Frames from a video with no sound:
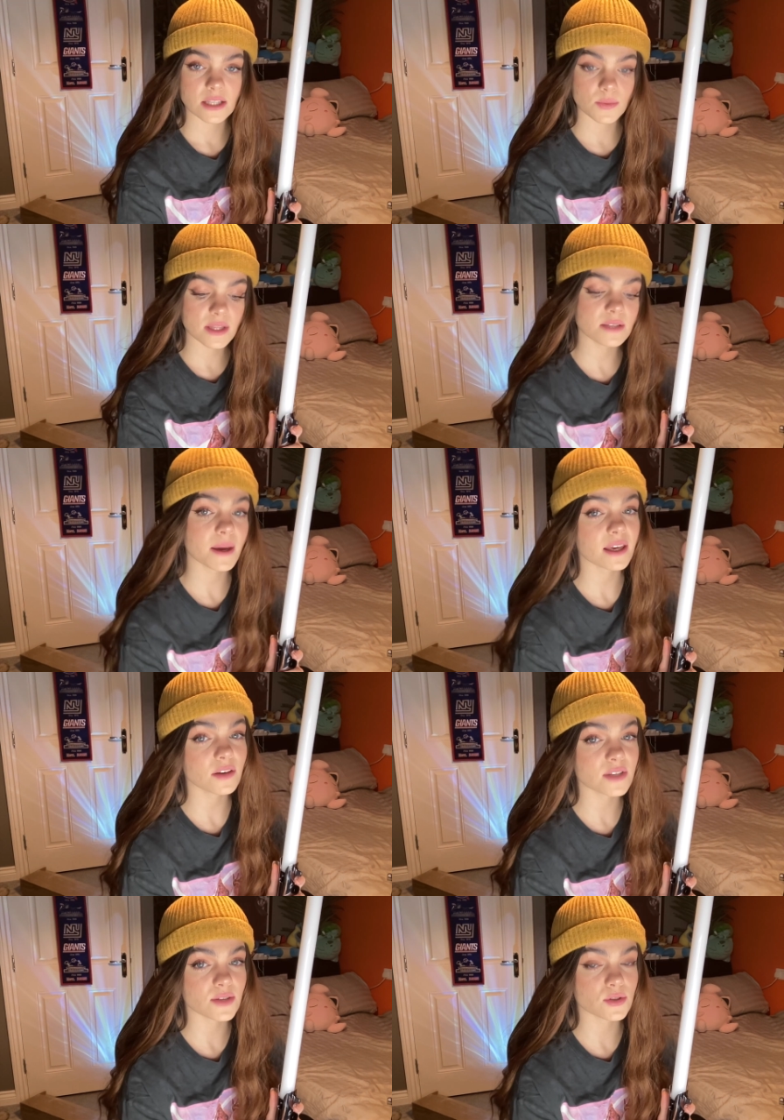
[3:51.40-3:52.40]
So in this packet
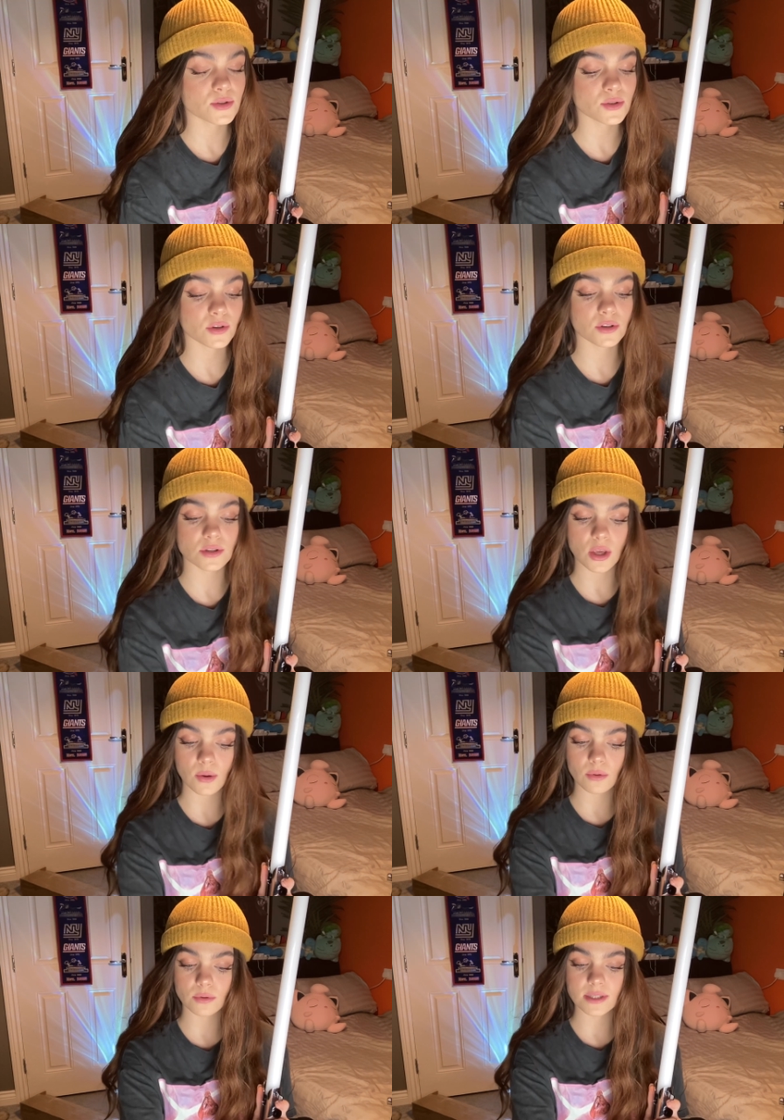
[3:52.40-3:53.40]
of tension screws,
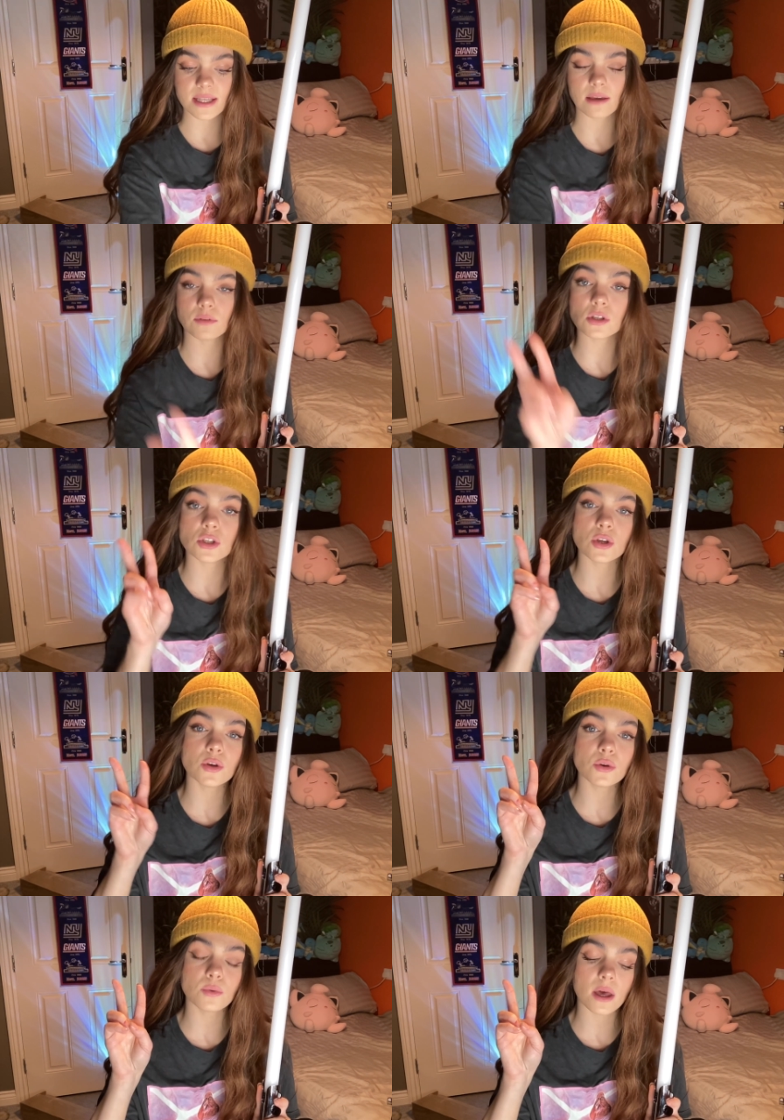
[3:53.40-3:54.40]
you will receive
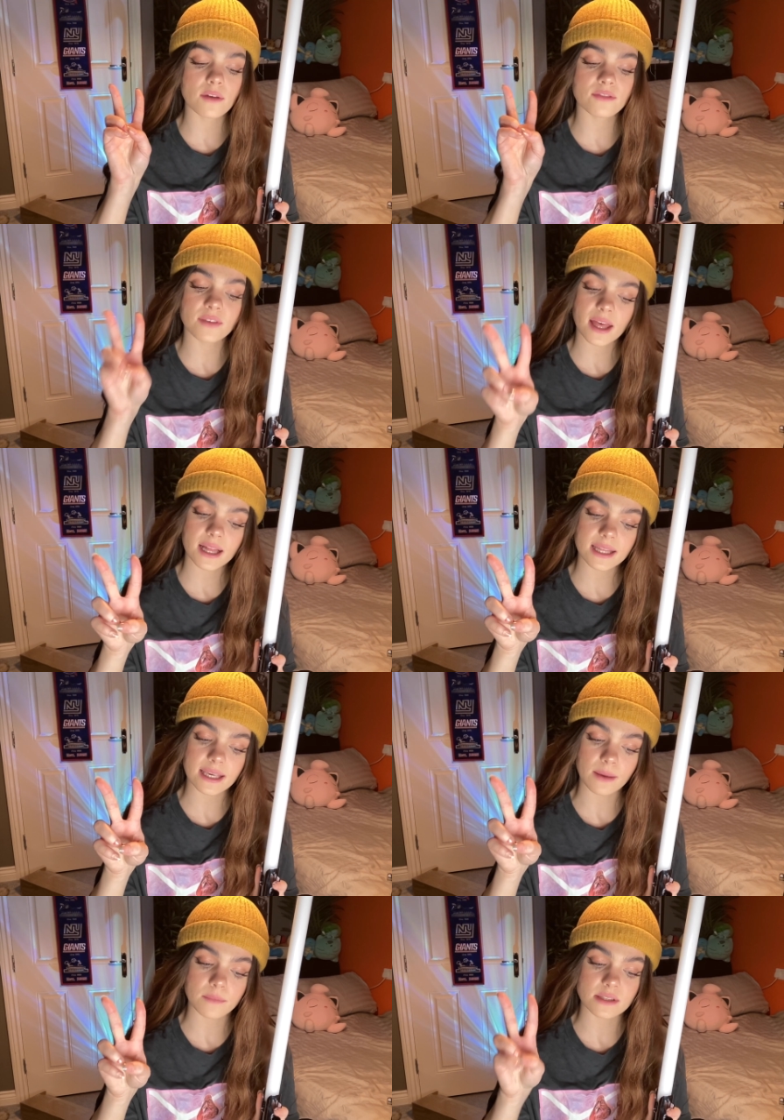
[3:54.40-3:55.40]
two
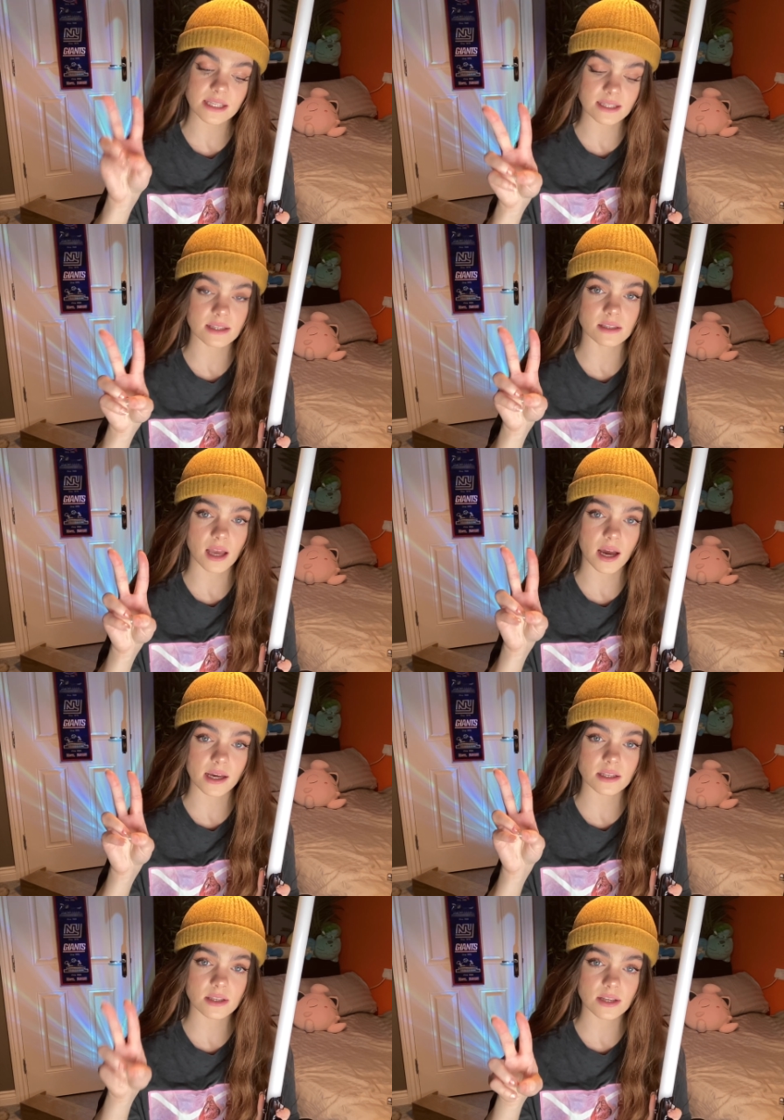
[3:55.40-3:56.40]
fairly decent
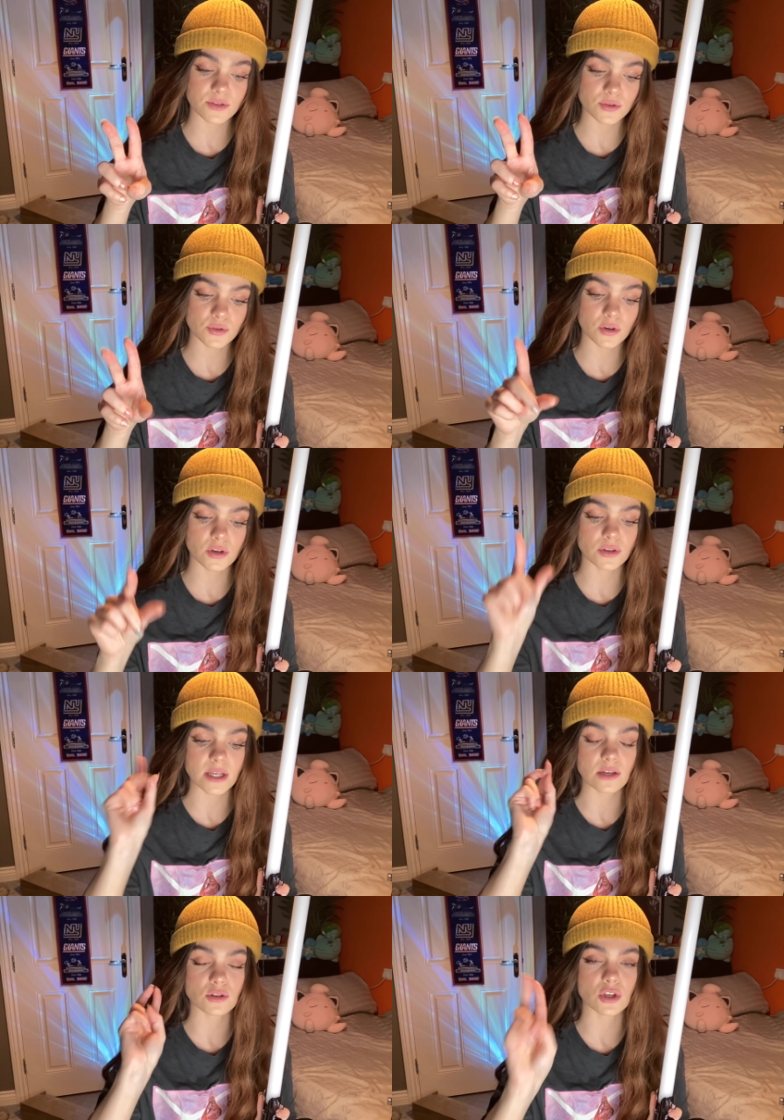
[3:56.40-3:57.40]
sized tension screws
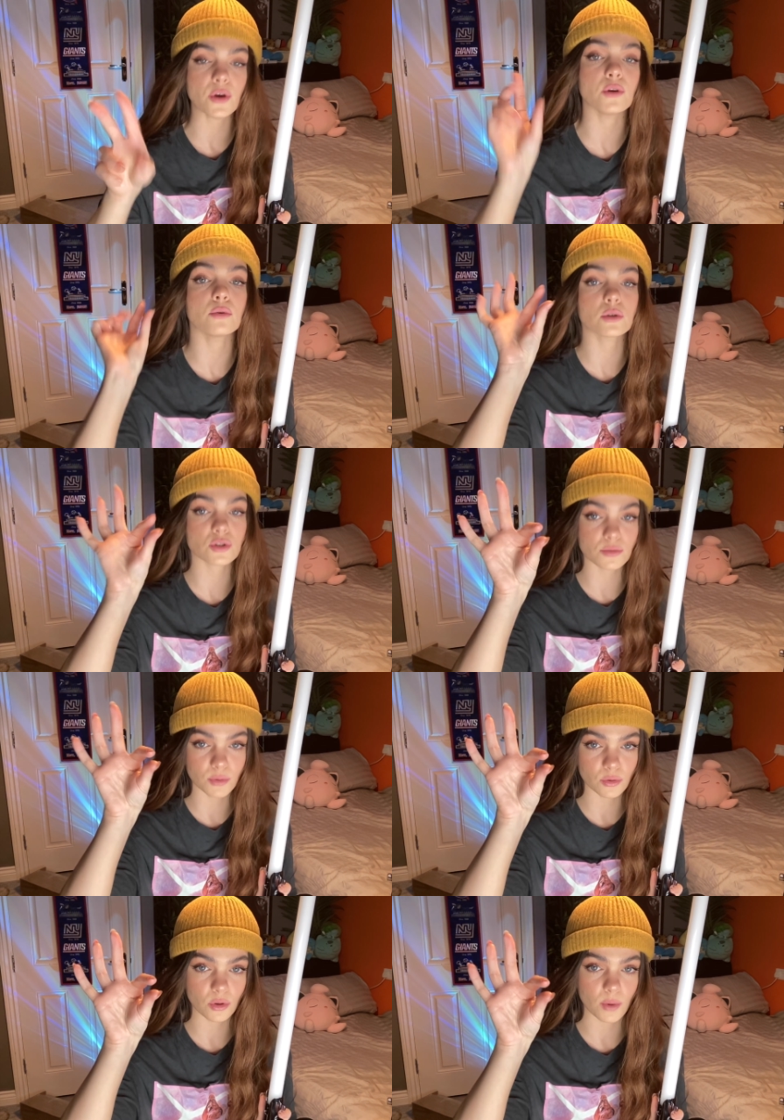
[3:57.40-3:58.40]
and two smaller